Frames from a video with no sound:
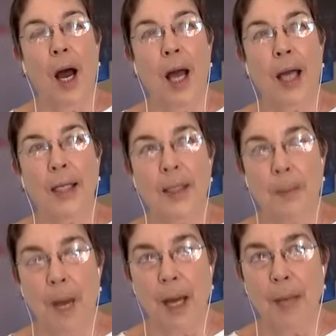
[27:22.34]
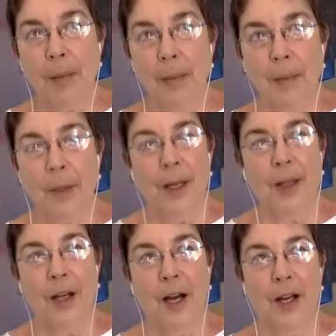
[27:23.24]
it's well,
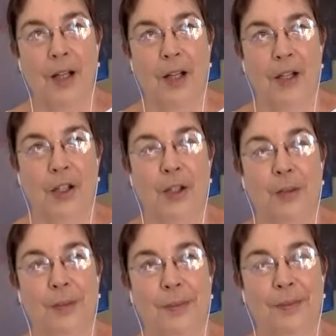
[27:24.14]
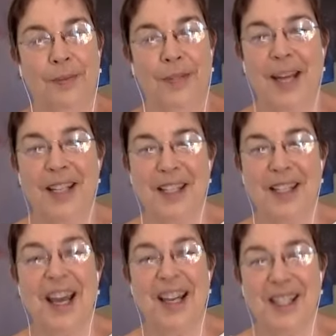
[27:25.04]
gosh, that
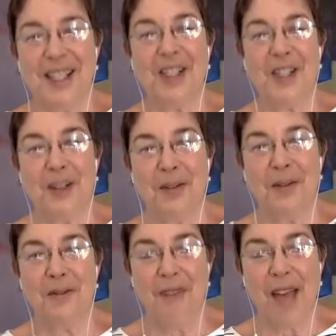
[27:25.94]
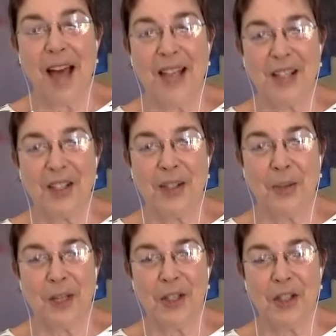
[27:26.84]
is such a vast
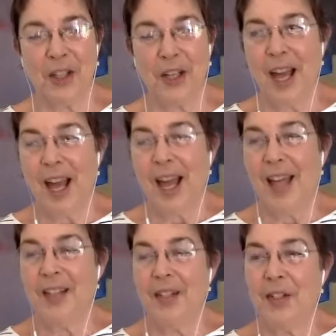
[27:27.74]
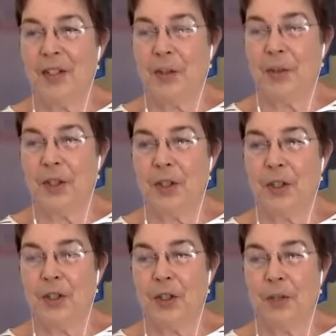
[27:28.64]
question. And so
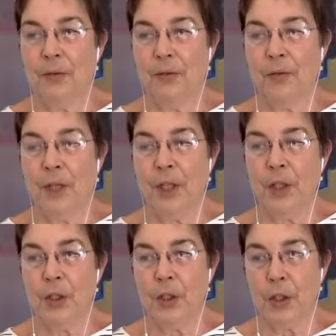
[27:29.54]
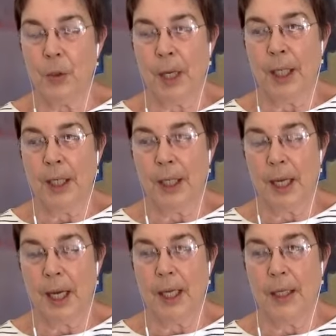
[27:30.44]
to finish the train that
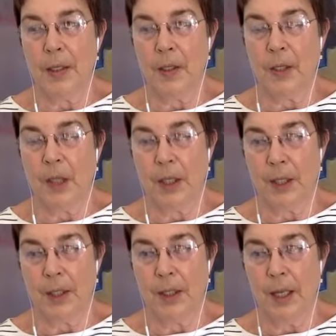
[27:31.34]
I had started,